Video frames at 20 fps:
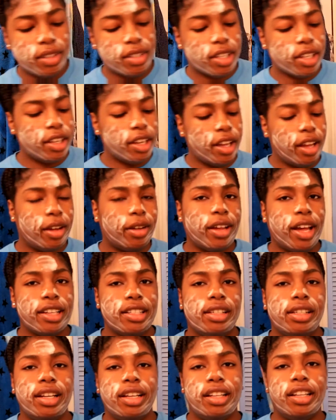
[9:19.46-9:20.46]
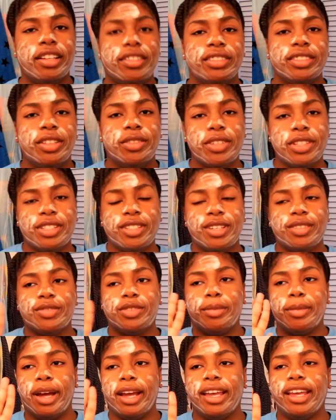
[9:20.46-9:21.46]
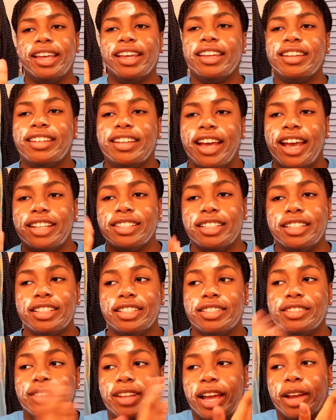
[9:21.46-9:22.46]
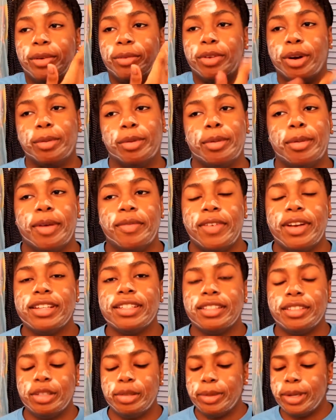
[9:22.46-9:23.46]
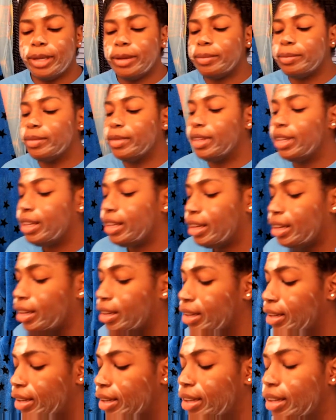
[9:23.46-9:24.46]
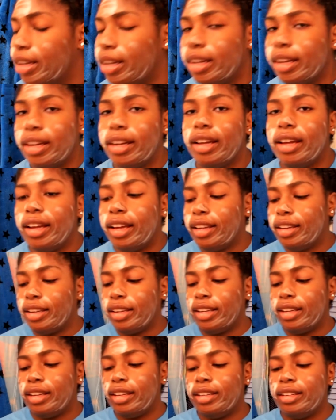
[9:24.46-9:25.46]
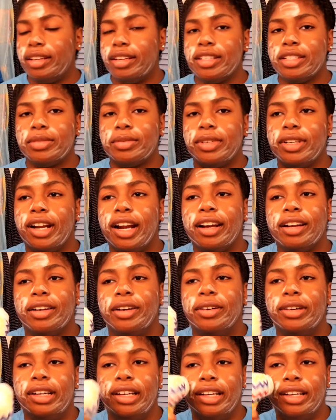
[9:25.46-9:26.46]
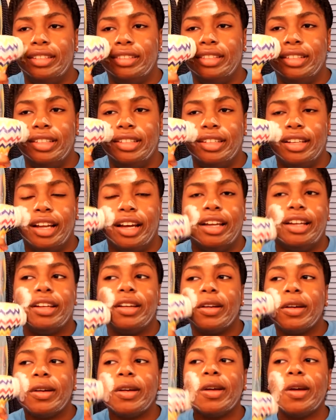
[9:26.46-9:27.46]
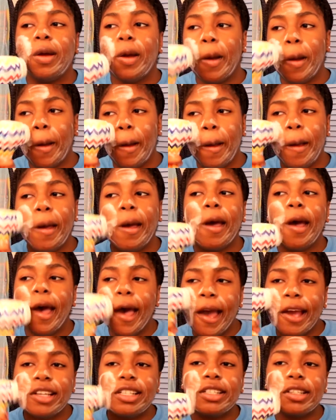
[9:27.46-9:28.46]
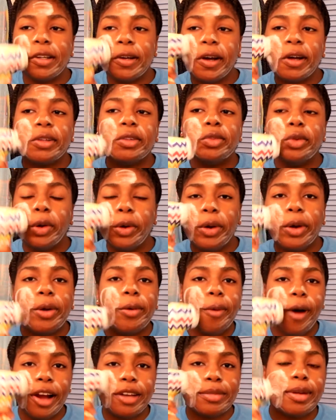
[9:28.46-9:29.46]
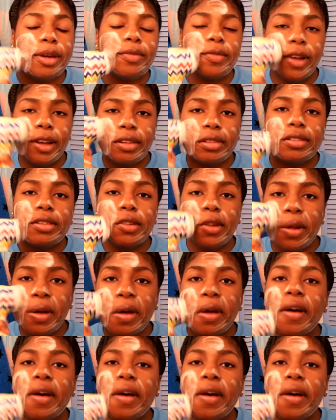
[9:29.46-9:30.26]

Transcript: So yeah, I see that leftover soap from my hand and actually like rub it on my face a little bit. And then that's when I go in and like actually go through and wash my face.